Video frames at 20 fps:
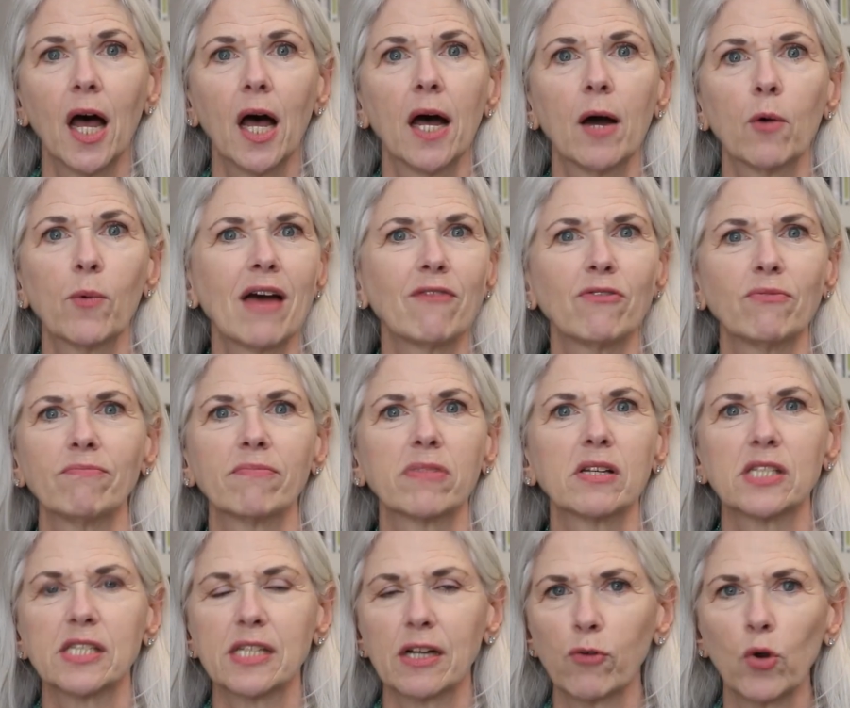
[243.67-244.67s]
Uh, we have
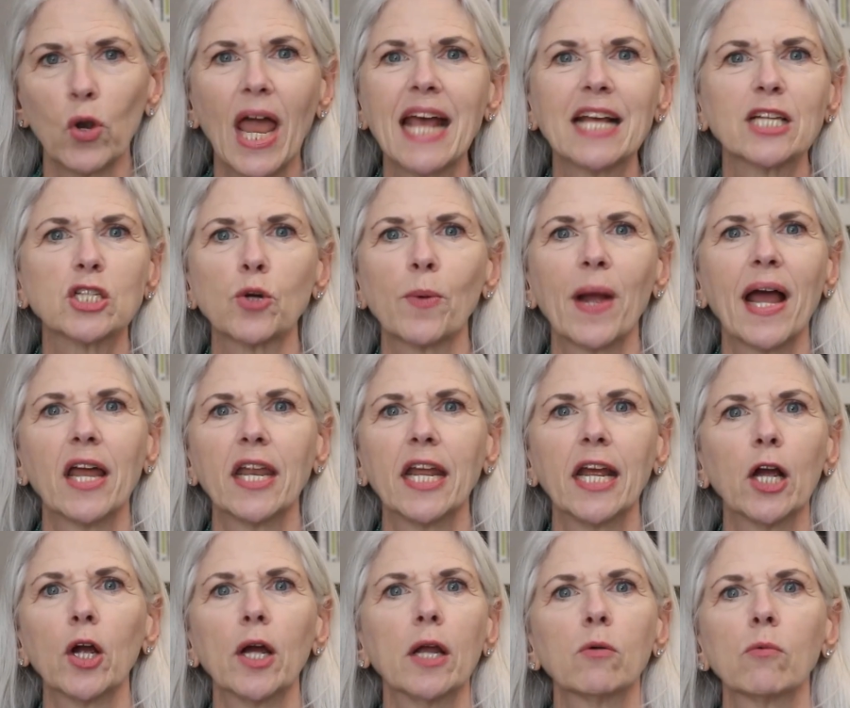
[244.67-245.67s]
several lakes around
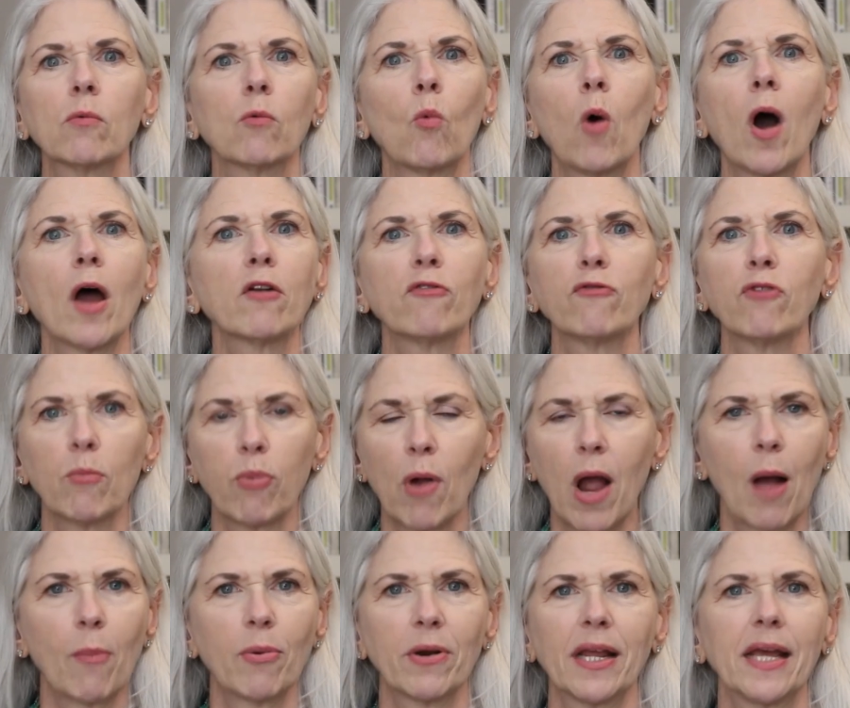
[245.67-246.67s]
here, and waterfront
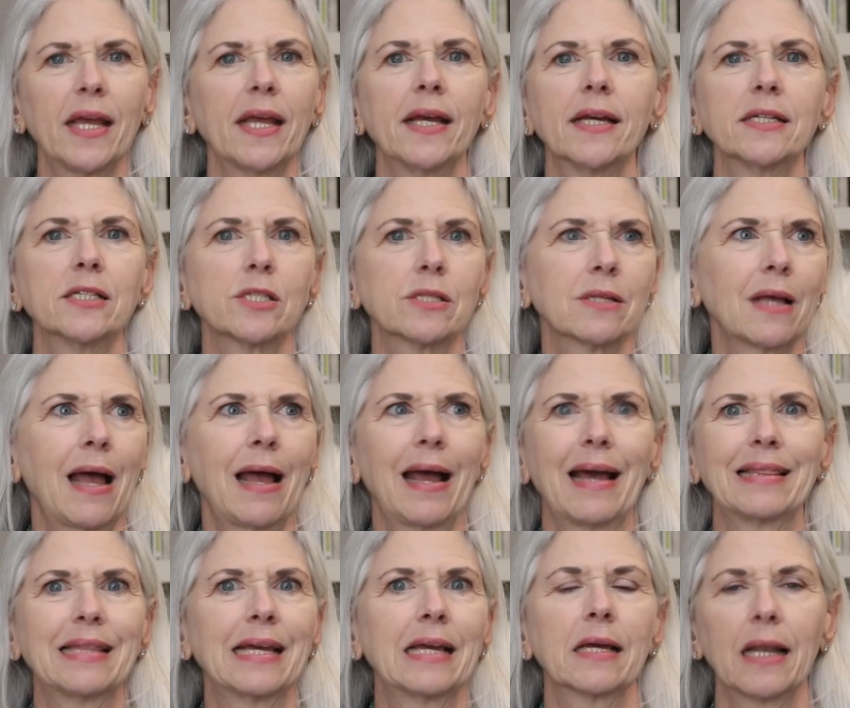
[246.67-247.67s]
property is,
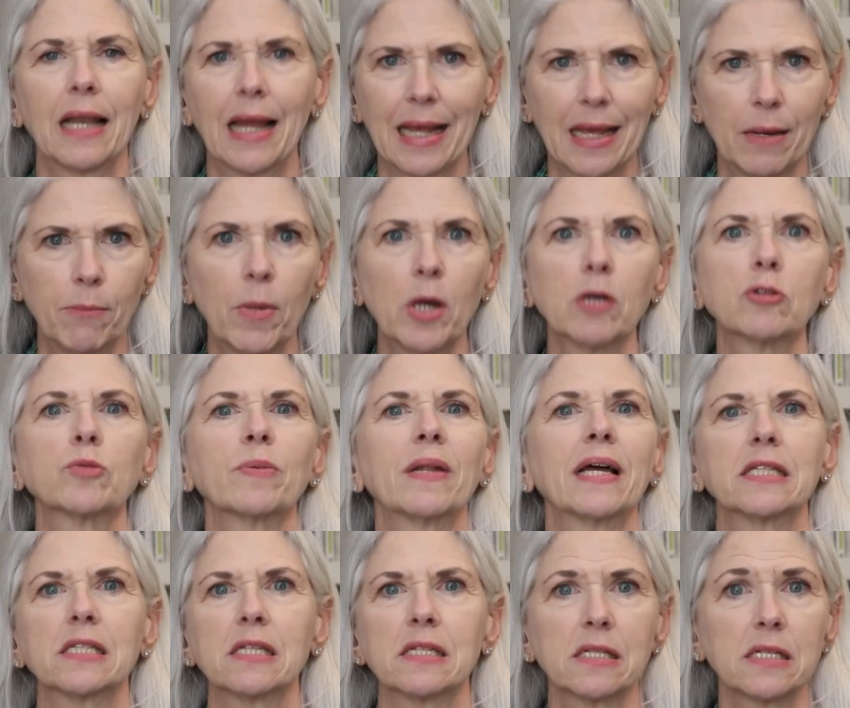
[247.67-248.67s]
I think, like in most
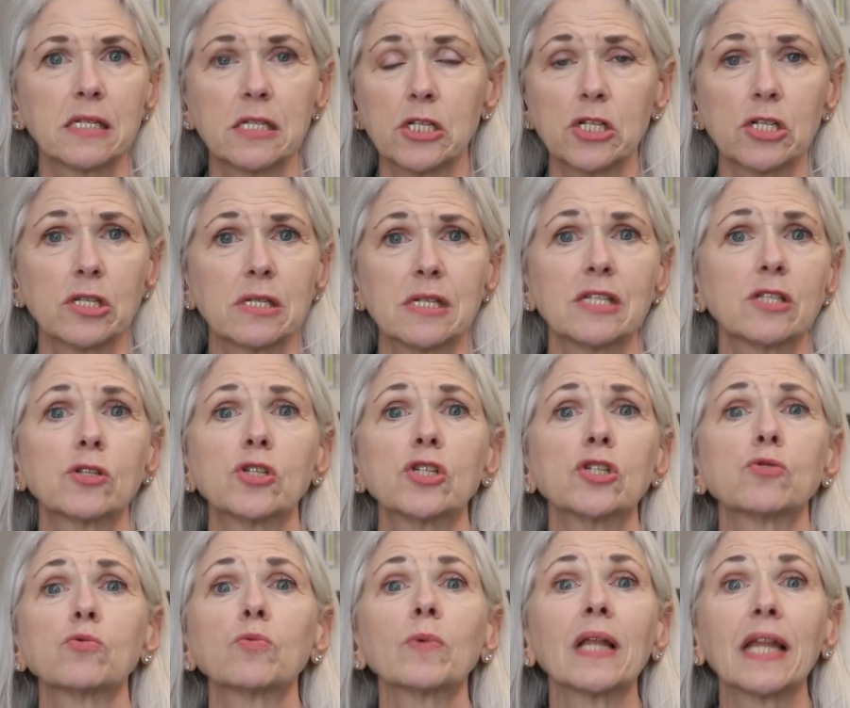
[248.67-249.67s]
places, it's just it's
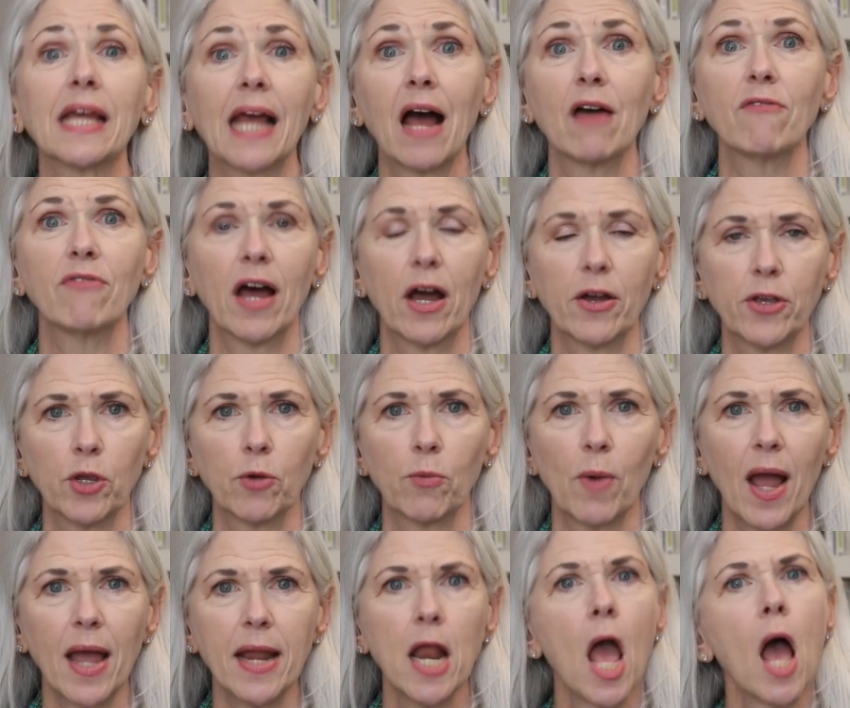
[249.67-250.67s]
just really high value,
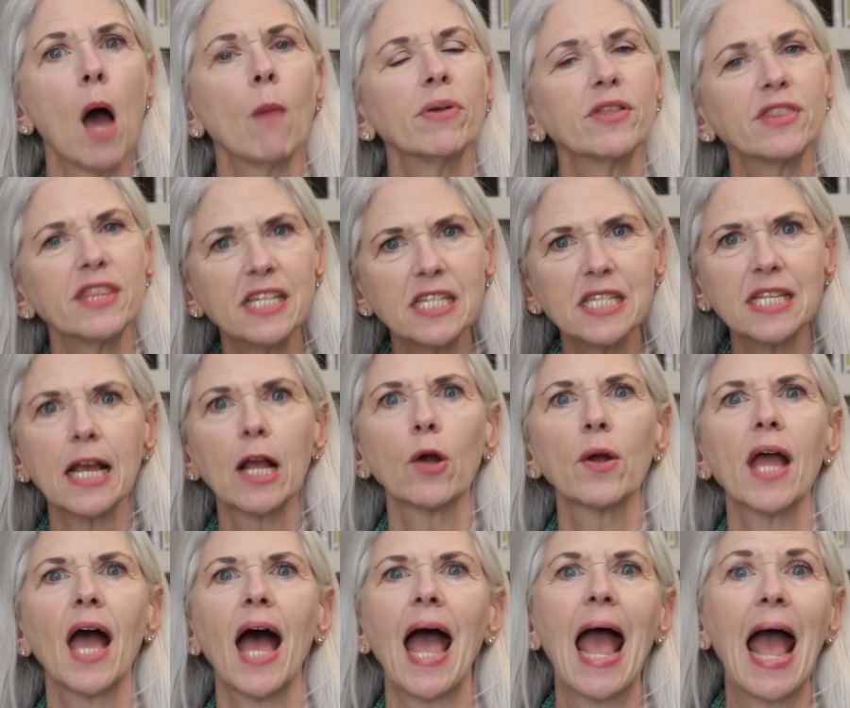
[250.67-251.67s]
right? But this
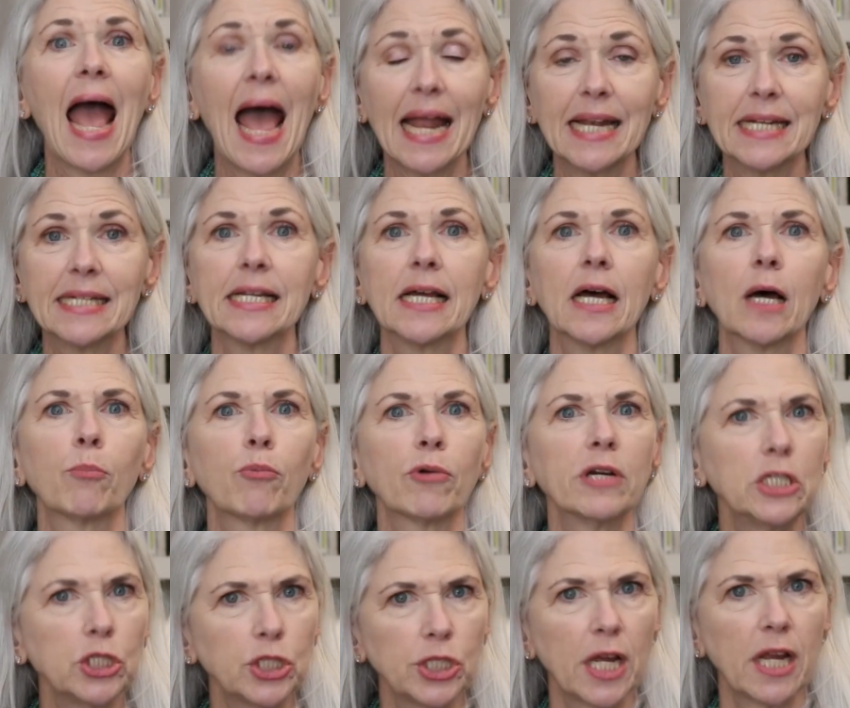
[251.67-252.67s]
area hadn't
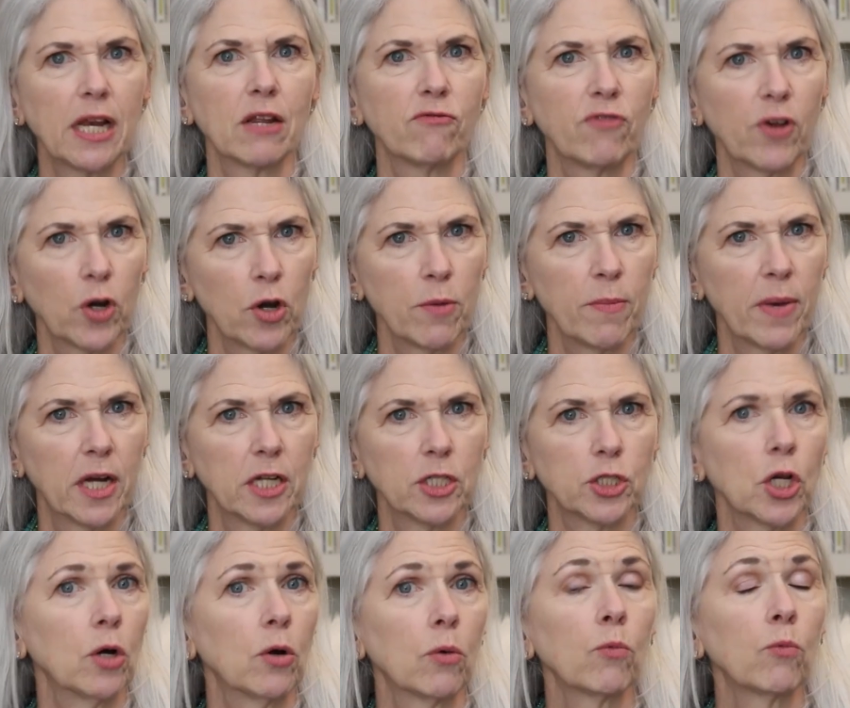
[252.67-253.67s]
appreciated very
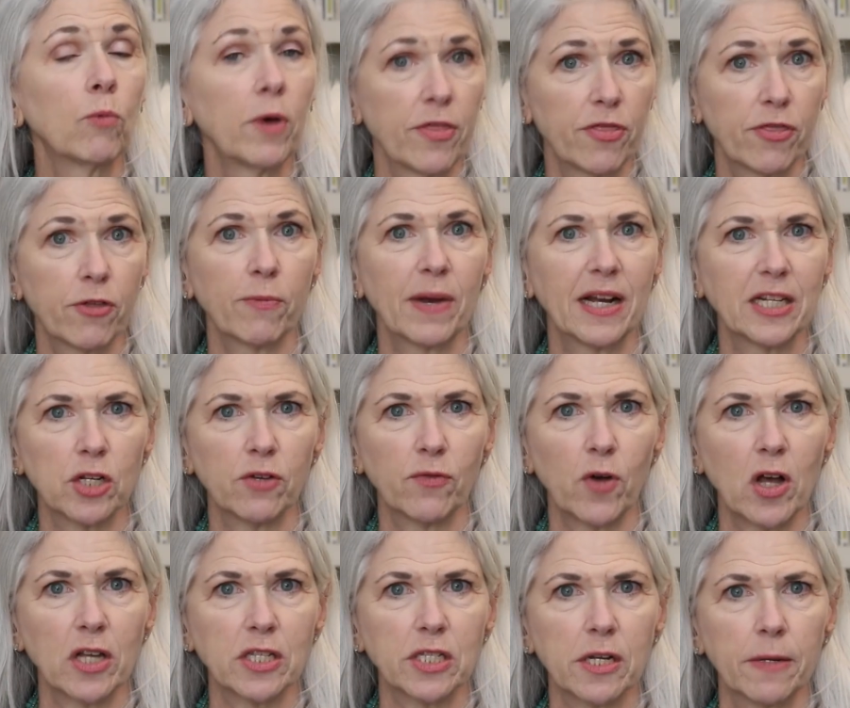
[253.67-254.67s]
much with the rest
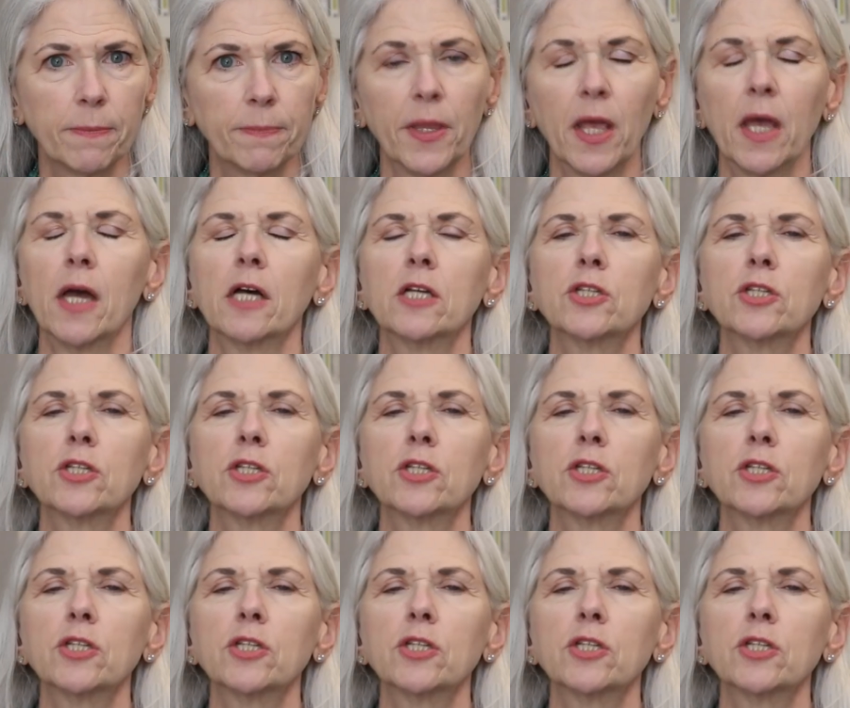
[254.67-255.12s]
of Austin.